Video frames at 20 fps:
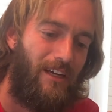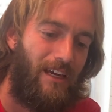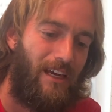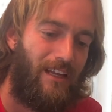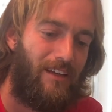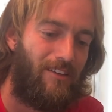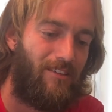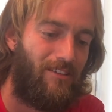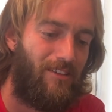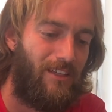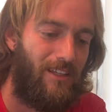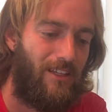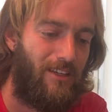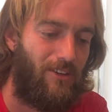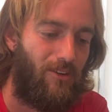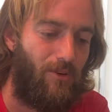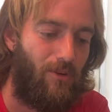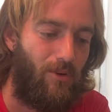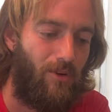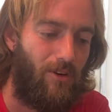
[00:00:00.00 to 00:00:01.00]
and sleek,
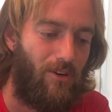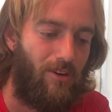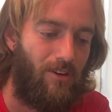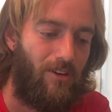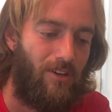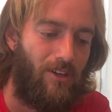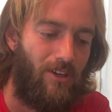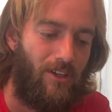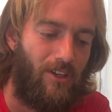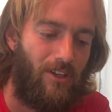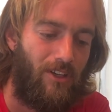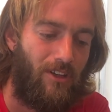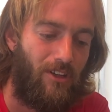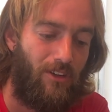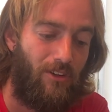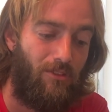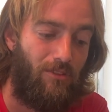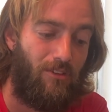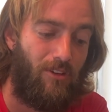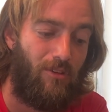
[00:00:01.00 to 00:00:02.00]
or
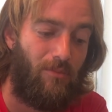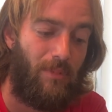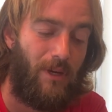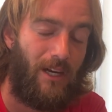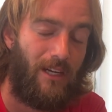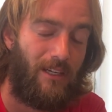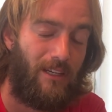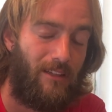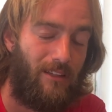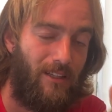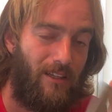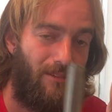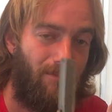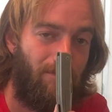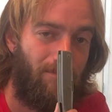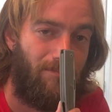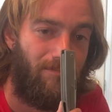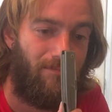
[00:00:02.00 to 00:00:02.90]
use a little pocket clip.